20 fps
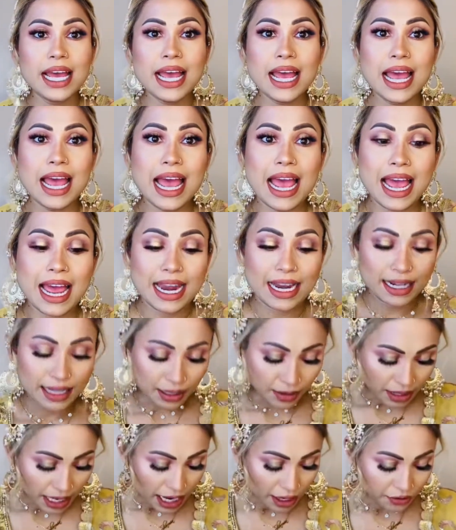And the
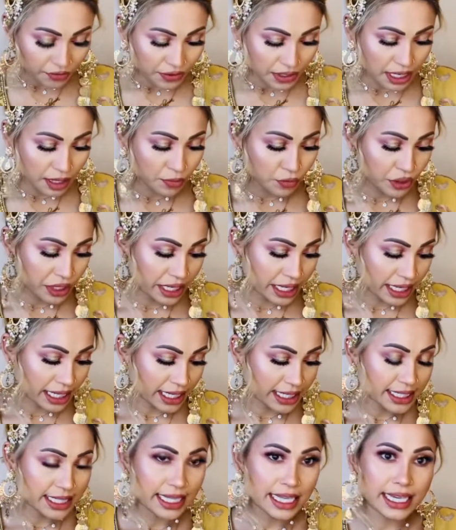outfit I'm wearing, it's
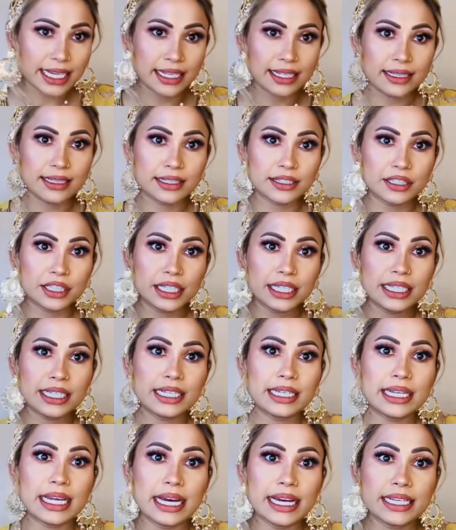like a really
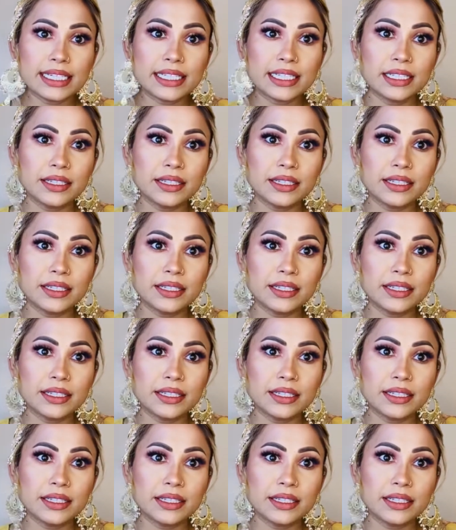light